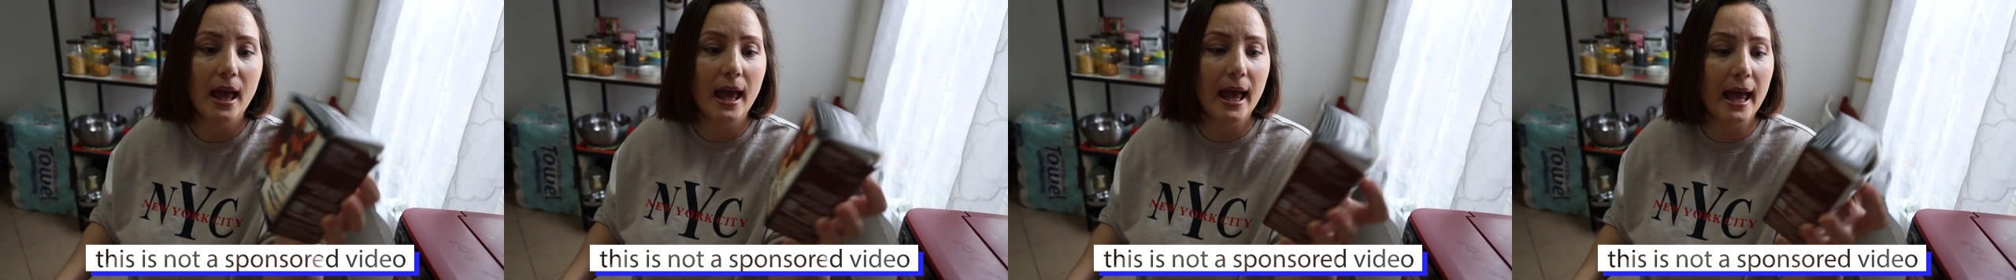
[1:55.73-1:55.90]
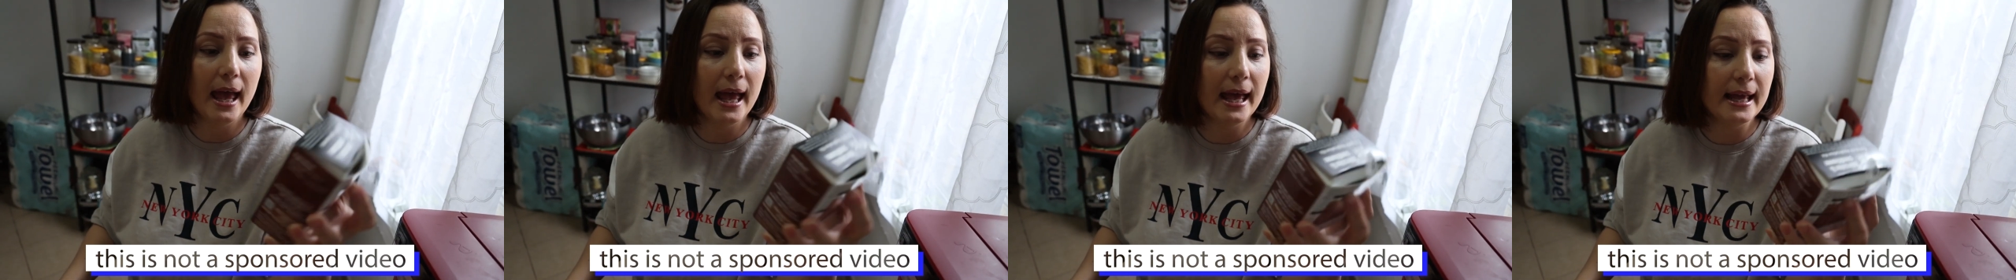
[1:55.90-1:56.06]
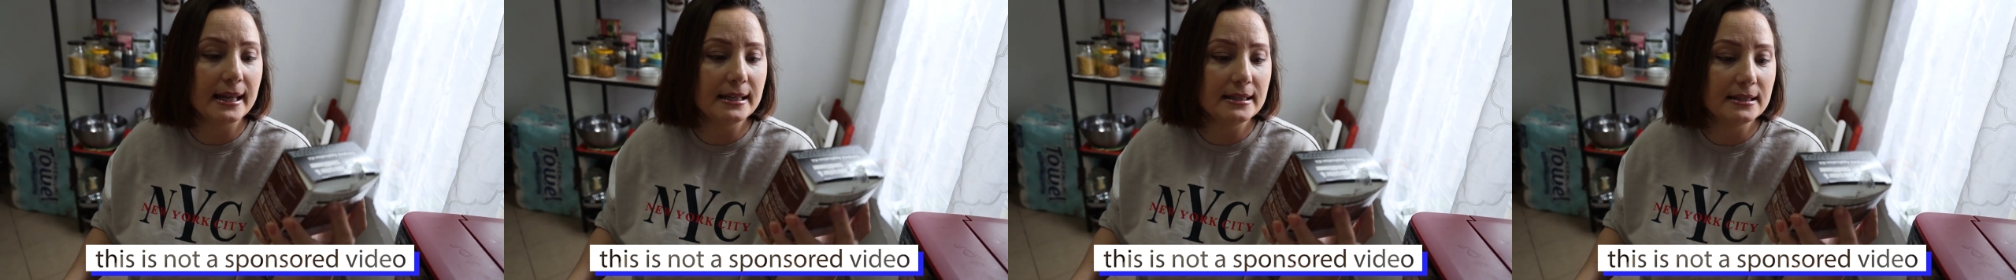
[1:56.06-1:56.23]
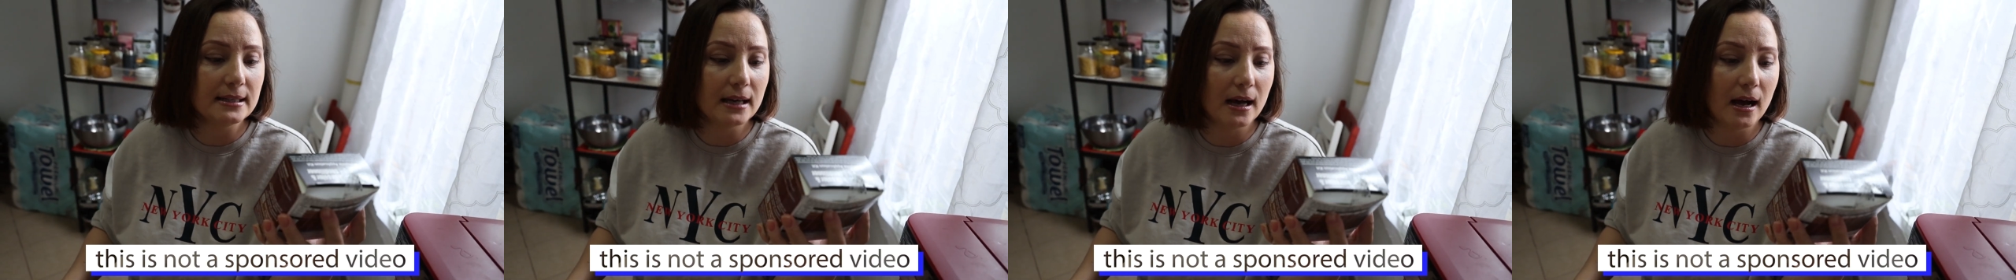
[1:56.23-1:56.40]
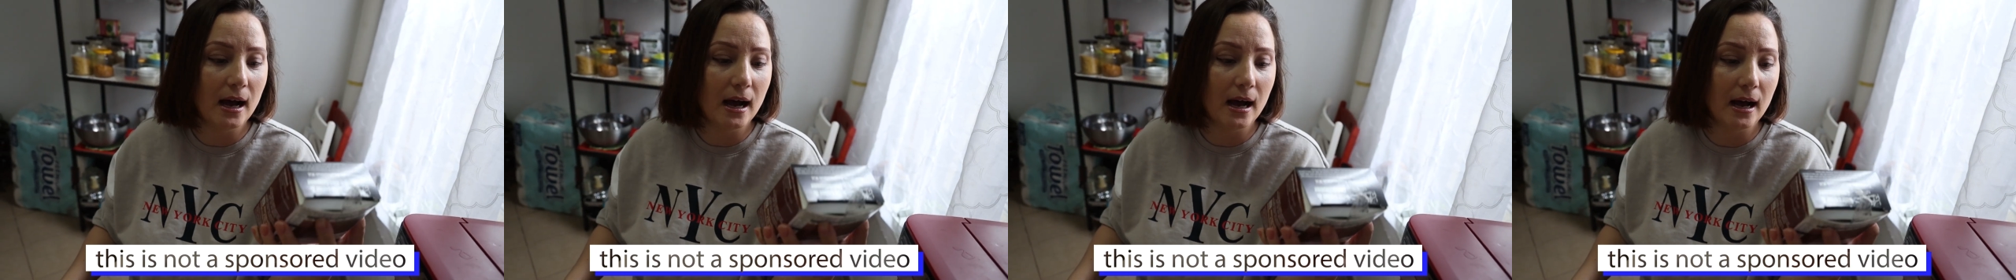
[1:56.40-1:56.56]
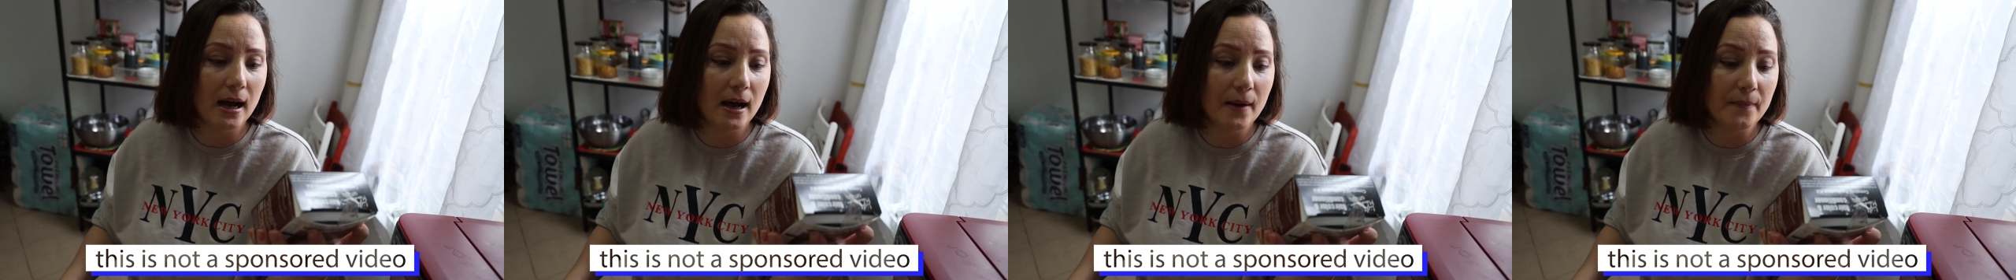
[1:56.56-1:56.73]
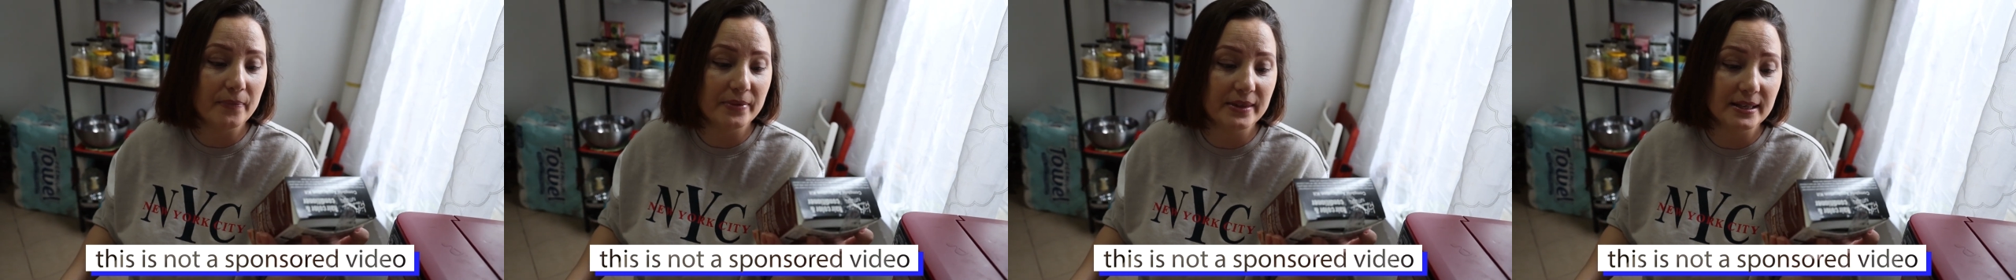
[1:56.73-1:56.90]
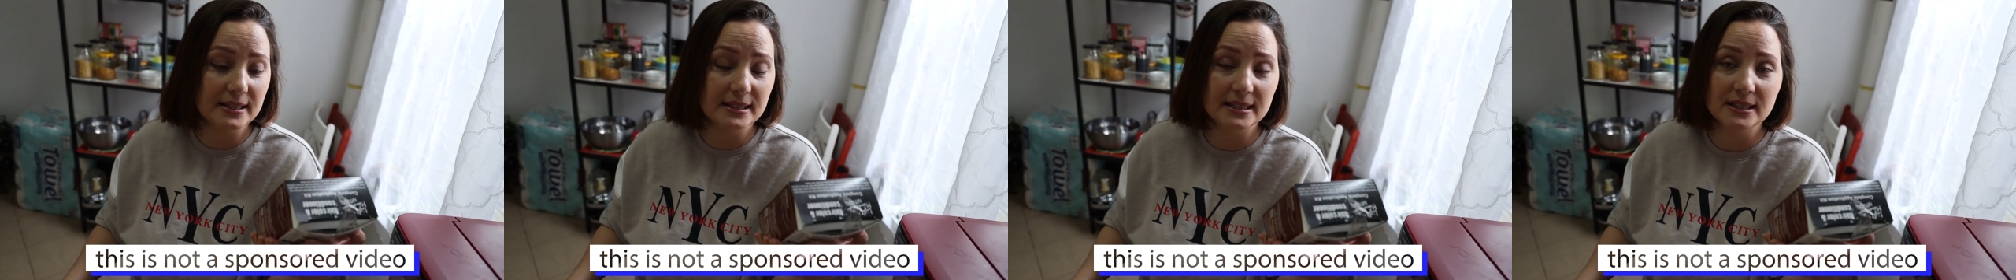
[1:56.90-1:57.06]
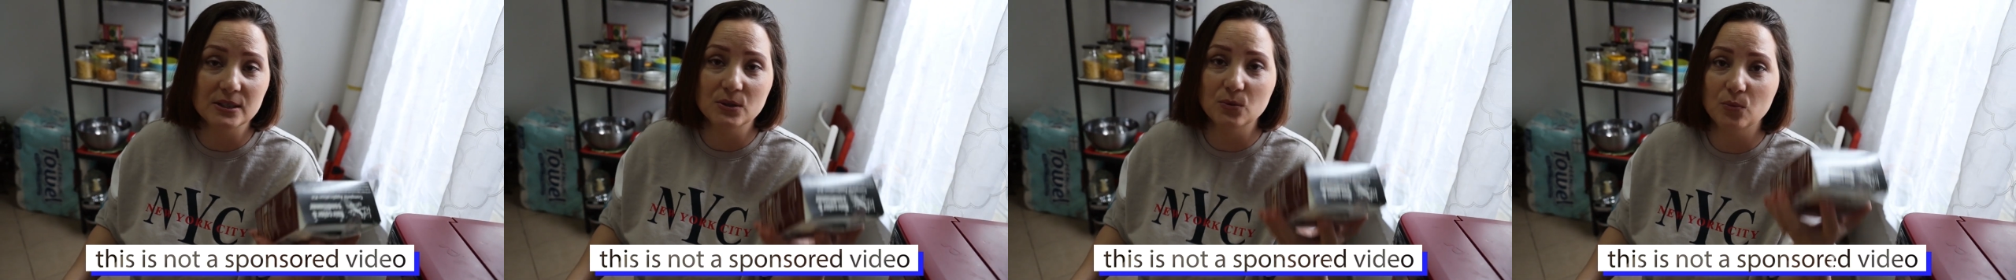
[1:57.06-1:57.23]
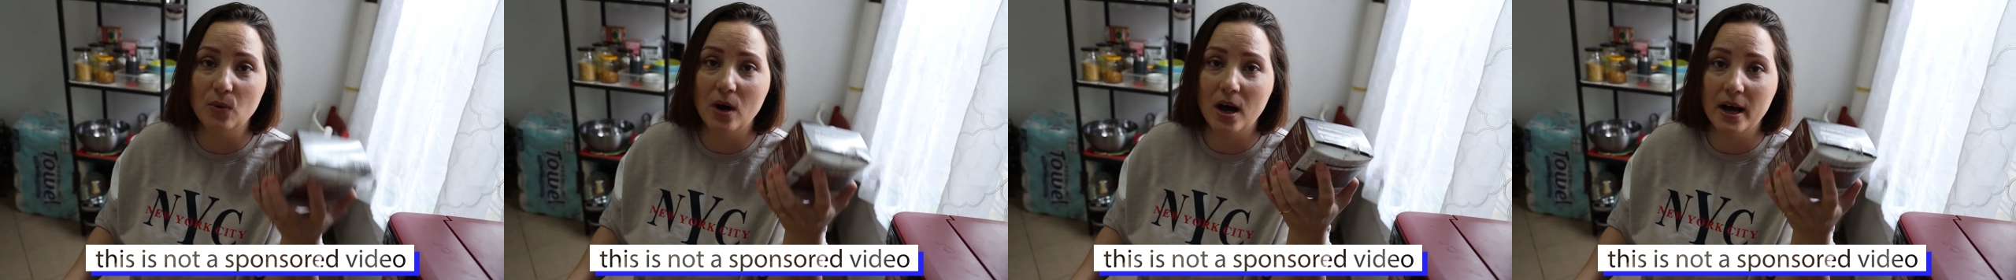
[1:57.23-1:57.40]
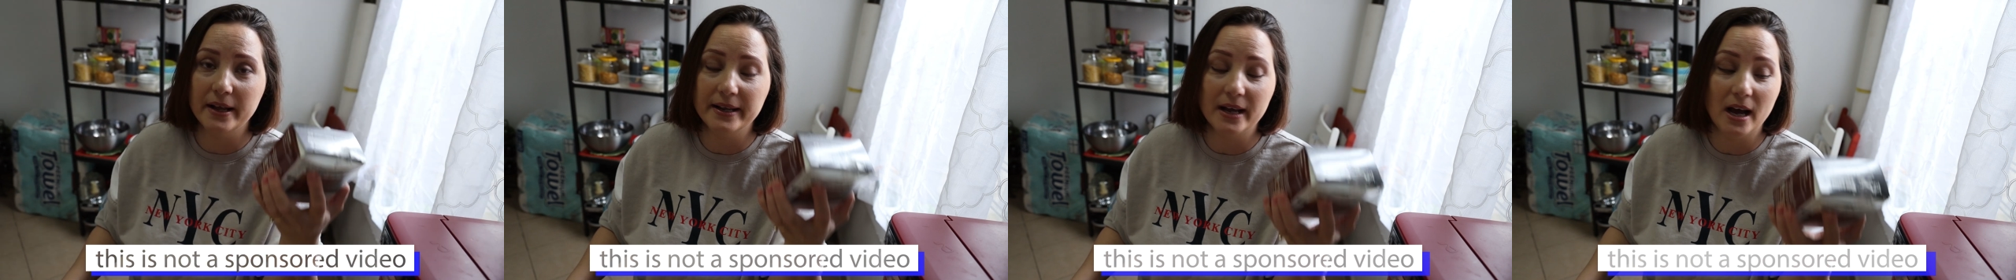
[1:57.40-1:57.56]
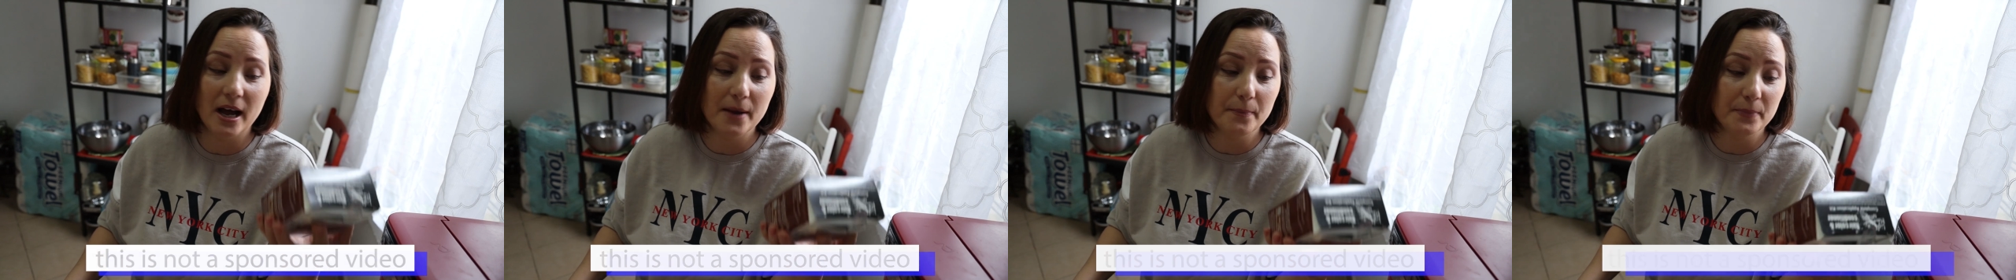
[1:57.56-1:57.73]
And this is
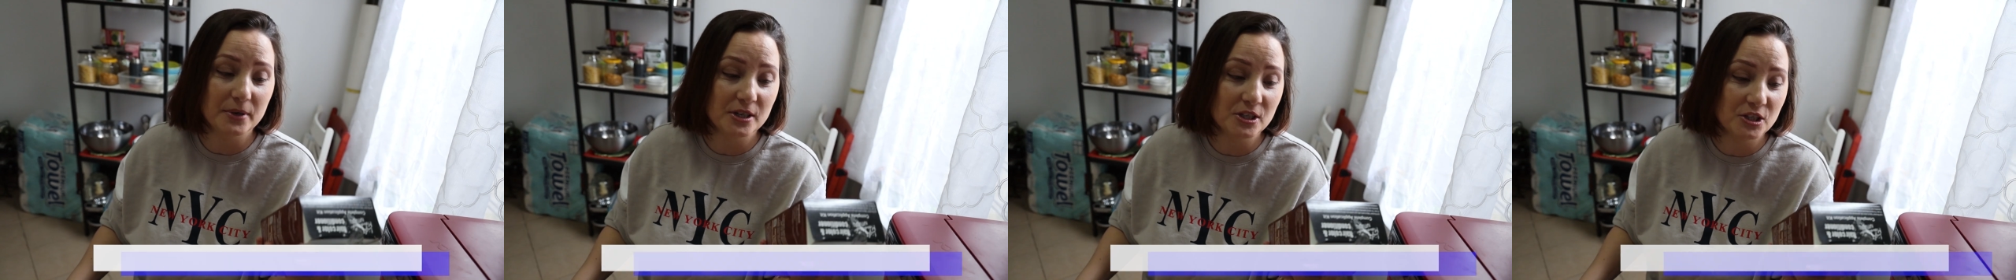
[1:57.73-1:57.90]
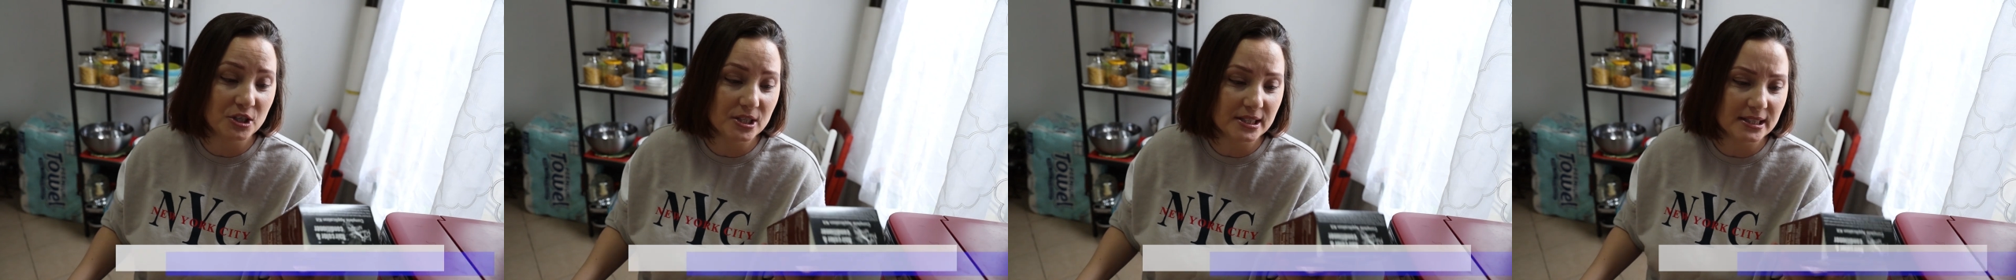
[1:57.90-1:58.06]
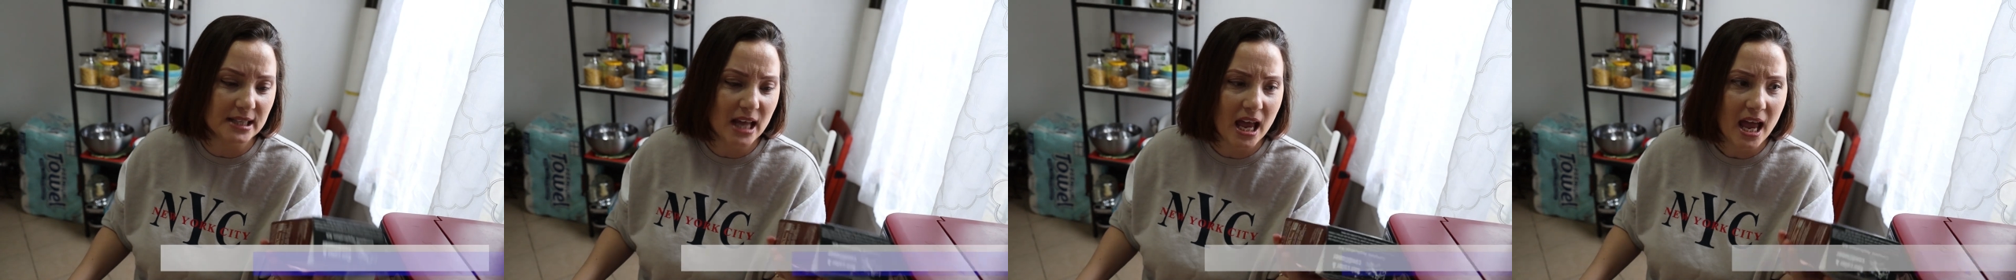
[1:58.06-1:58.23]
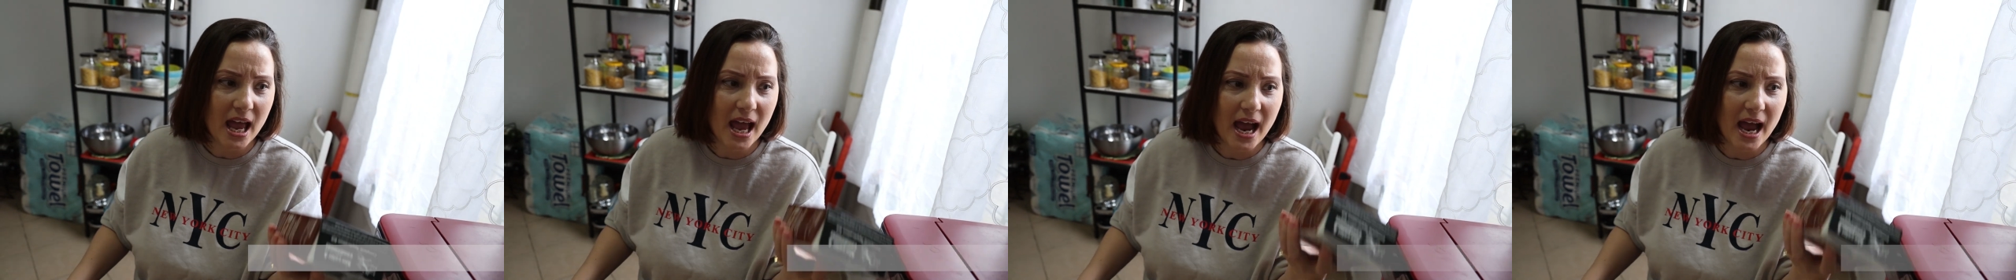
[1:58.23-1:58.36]
what I purchased.